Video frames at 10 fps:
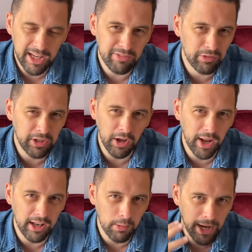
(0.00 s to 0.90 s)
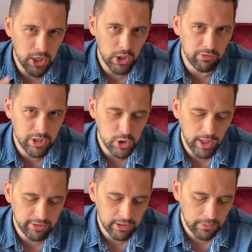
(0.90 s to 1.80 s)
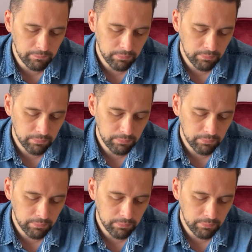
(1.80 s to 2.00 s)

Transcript: even if you don't end up actually visualizing it.